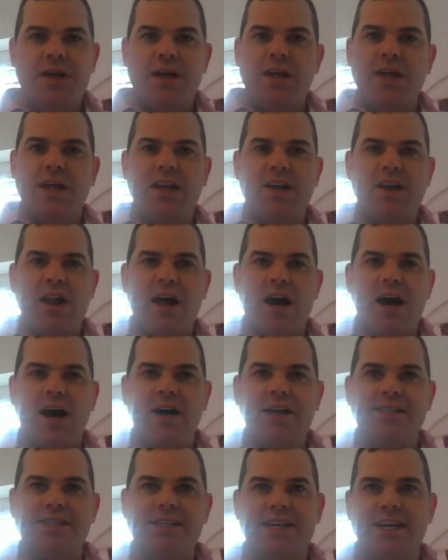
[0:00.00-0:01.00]

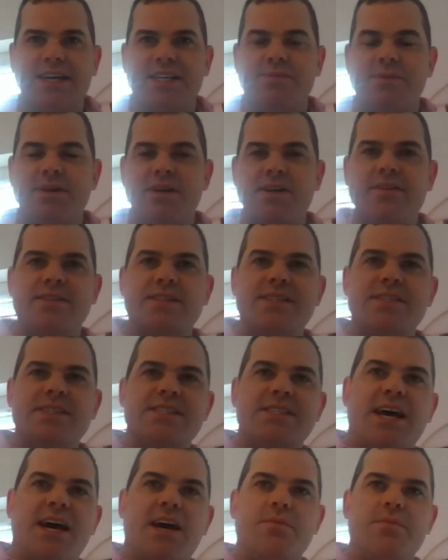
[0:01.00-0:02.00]
IT experience
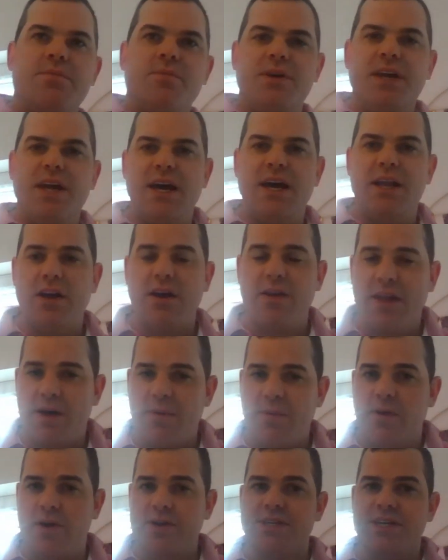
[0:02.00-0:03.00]
instead. But yeah, no,
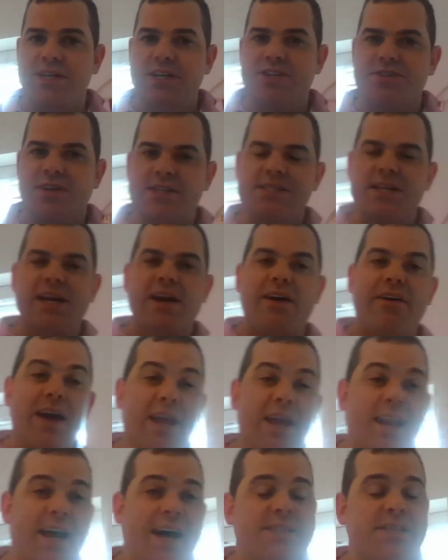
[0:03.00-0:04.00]
that was an interesting
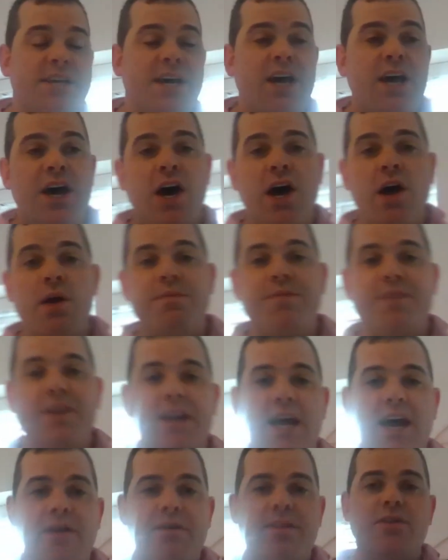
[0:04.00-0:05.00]
area, and that's hopefully
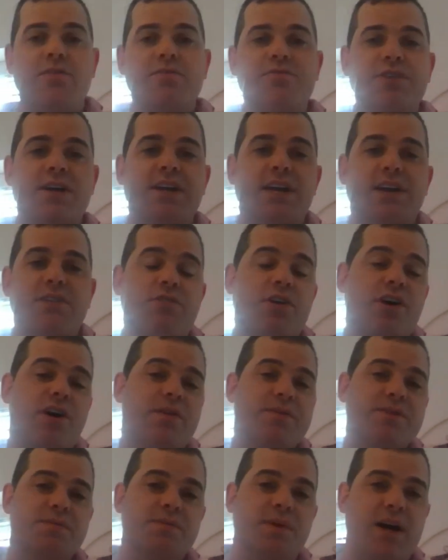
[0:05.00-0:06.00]
an area that will really
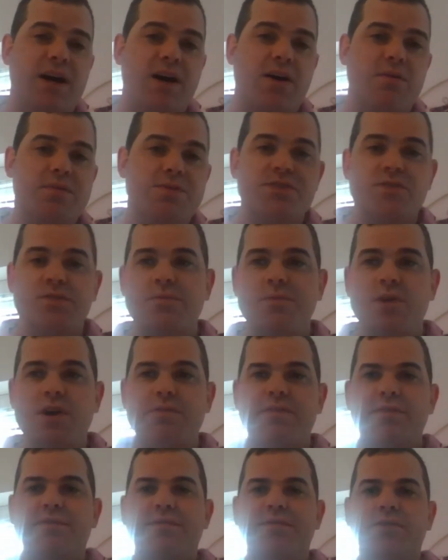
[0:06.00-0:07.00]
grow as well, sort of
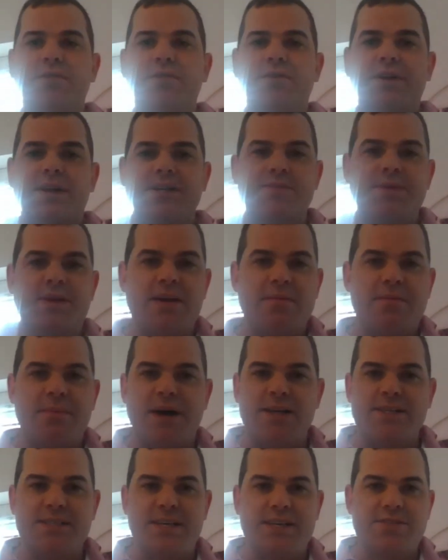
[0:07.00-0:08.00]
moving forward as we get
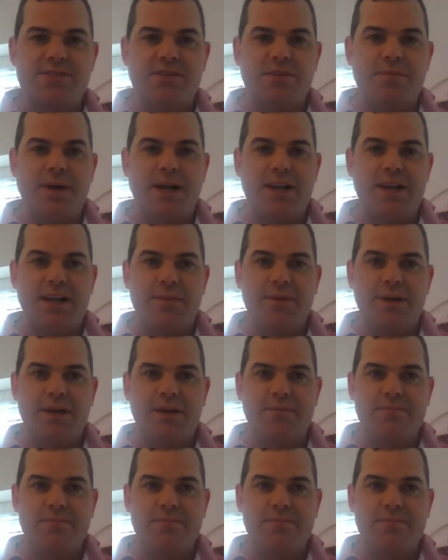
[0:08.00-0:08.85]
past this sort of pandemic.